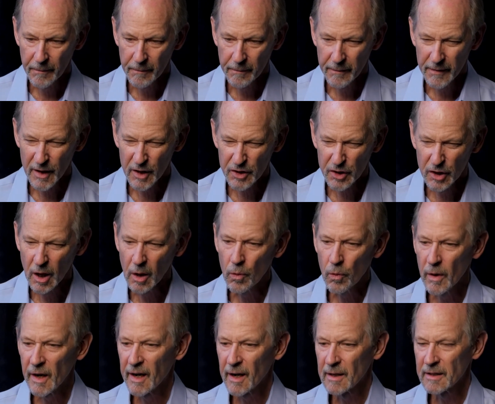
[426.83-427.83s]
There's
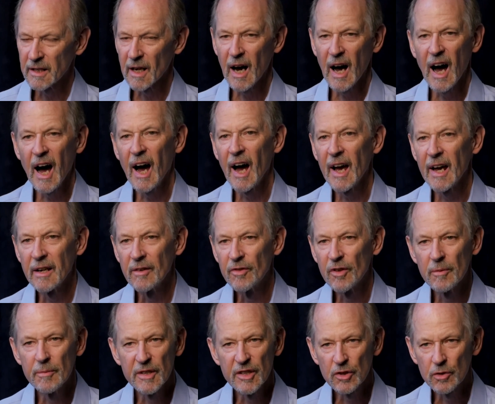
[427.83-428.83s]
nowhere to hide from
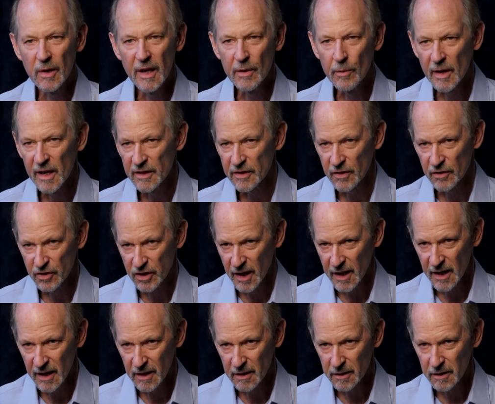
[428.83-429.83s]
these great waves of
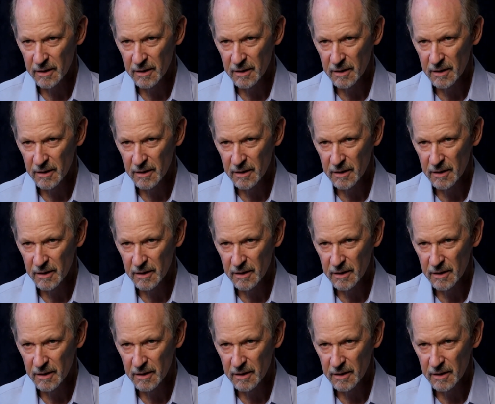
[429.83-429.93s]
change.